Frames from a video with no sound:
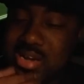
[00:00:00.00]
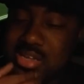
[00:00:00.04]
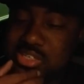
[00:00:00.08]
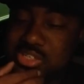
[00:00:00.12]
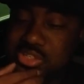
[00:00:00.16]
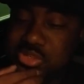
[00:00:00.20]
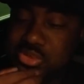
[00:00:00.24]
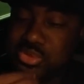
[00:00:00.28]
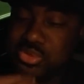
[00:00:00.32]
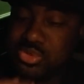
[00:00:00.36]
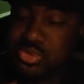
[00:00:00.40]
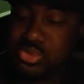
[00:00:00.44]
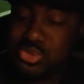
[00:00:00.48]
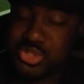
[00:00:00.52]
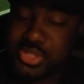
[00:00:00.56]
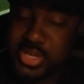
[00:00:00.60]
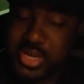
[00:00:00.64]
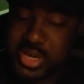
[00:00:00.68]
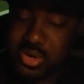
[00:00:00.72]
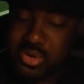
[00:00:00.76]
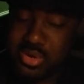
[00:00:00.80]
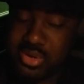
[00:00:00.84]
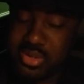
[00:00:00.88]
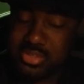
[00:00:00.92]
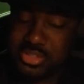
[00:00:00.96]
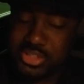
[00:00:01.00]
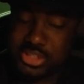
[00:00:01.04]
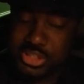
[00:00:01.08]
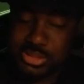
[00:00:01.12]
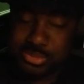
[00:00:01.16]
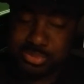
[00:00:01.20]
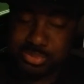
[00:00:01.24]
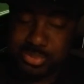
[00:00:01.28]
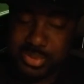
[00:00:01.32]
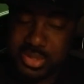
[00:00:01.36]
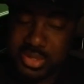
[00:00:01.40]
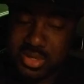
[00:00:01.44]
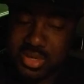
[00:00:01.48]
this YouTube channel to
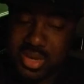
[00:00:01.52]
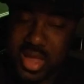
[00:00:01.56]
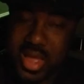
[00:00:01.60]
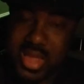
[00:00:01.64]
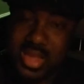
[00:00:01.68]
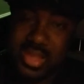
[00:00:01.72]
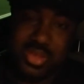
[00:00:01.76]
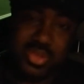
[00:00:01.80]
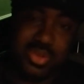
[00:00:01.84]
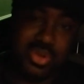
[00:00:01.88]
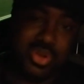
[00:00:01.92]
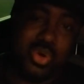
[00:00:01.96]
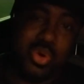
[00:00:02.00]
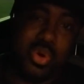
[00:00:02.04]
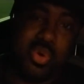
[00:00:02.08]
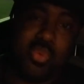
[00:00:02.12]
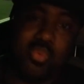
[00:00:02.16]
just be like, you know, a